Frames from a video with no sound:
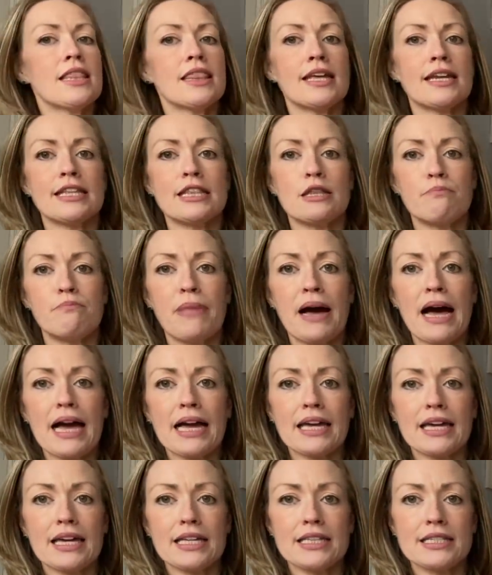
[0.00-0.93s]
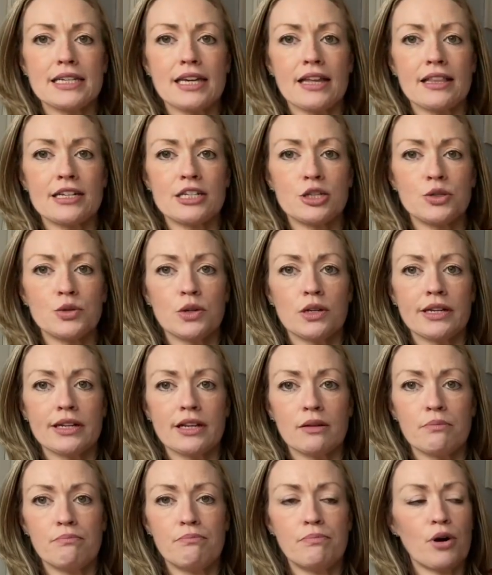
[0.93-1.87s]
then at the back it's gathered into a
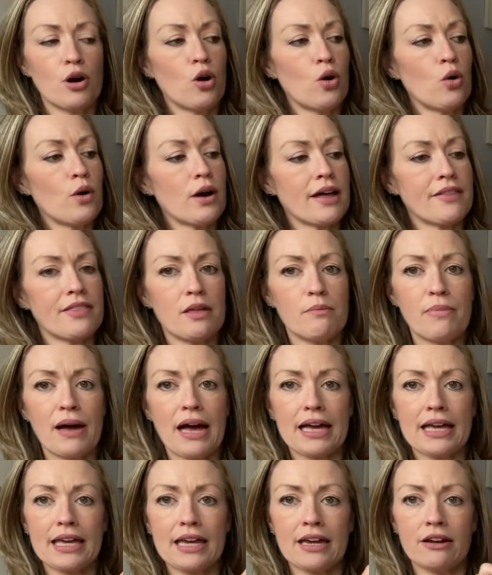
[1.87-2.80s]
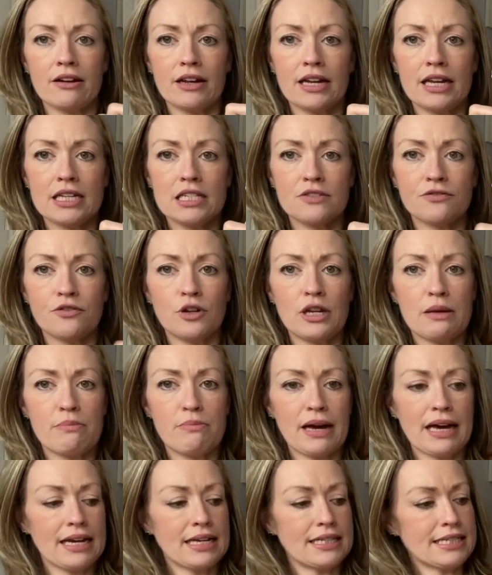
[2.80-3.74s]
little bow, and the back here is fully
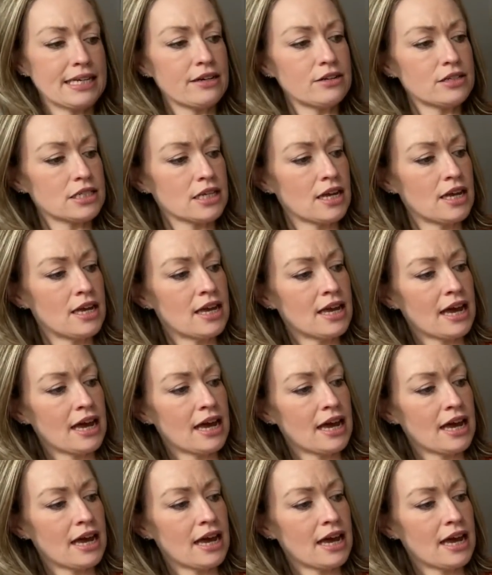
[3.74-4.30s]
bagged out,